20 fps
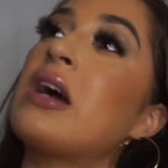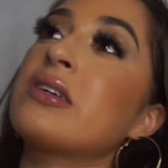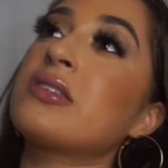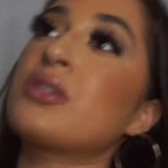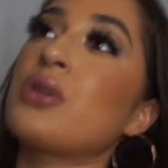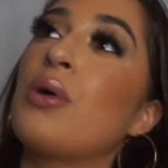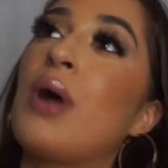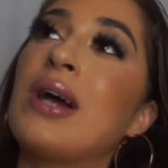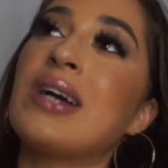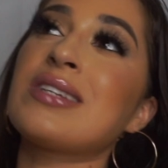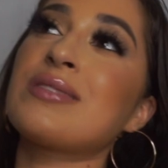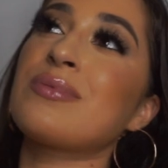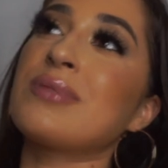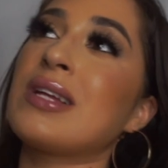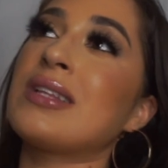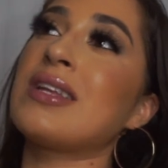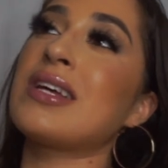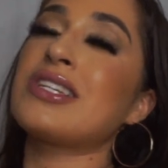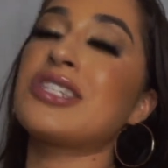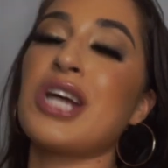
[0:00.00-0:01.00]
so I just want
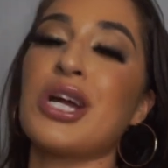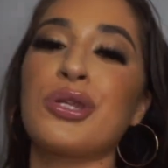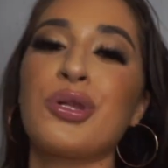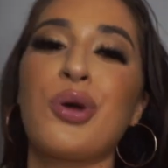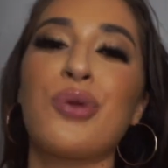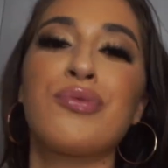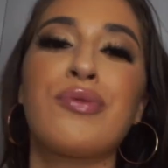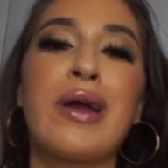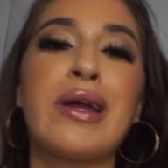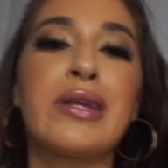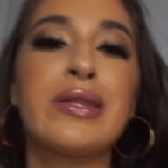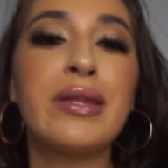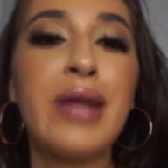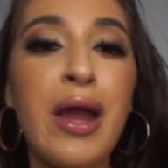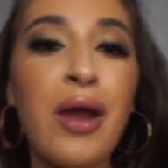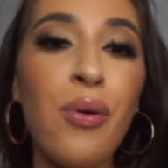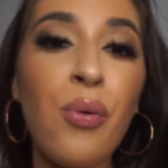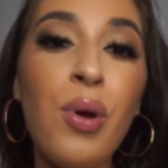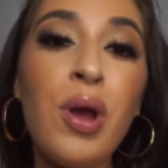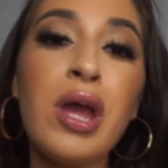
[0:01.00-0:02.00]
to let y'all know right
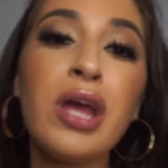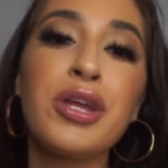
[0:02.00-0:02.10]
now,